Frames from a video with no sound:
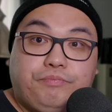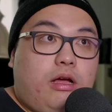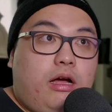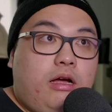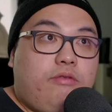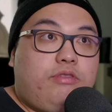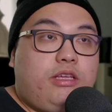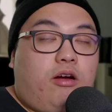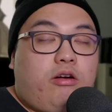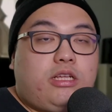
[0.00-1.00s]
Of
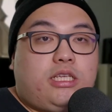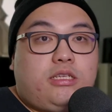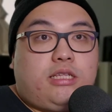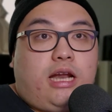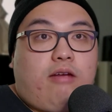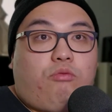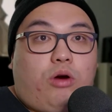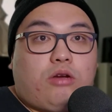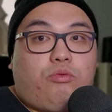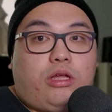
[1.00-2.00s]
the artists that I've
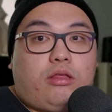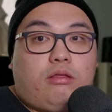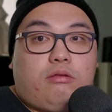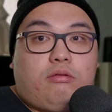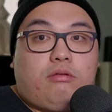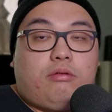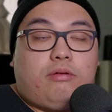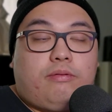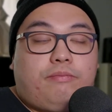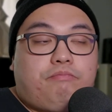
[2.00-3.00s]
worked with,
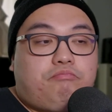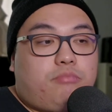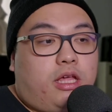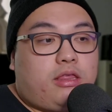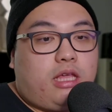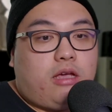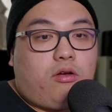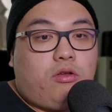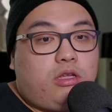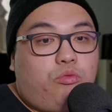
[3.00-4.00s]
I think
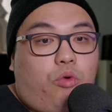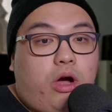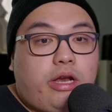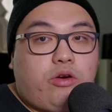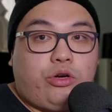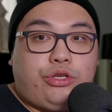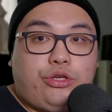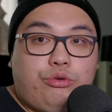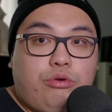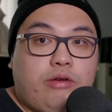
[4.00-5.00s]
only 1 or
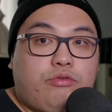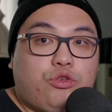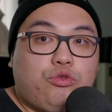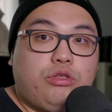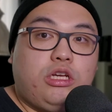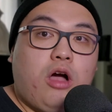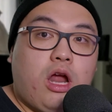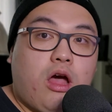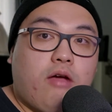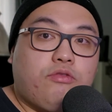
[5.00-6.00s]
2 have truly
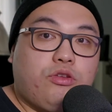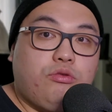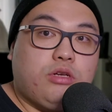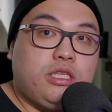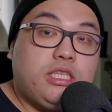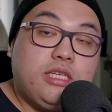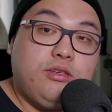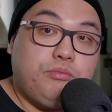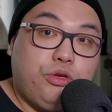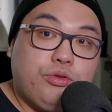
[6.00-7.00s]
gone off to
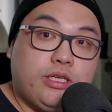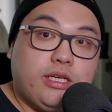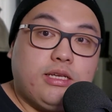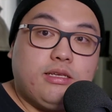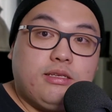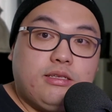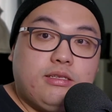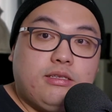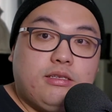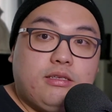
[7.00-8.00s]
continue music.
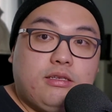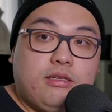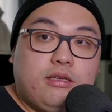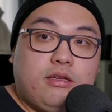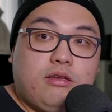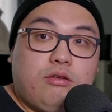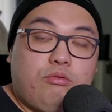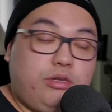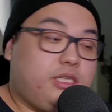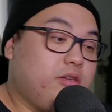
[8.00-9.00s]

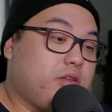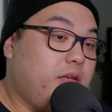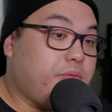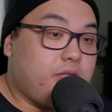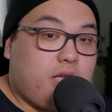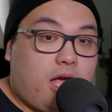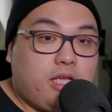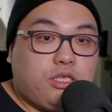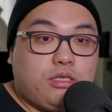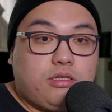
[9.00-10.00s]
We still keep in
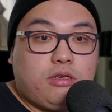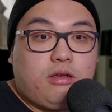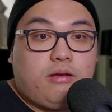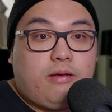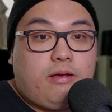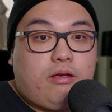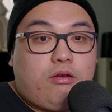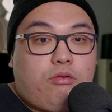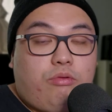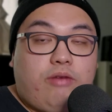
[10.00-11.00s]
touch.
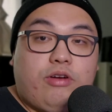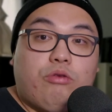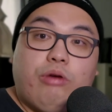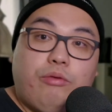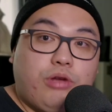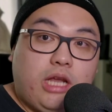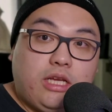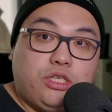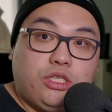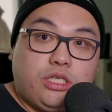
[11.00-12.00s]
We have a great
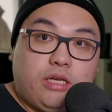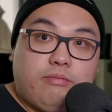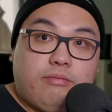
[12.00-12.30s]
relationship.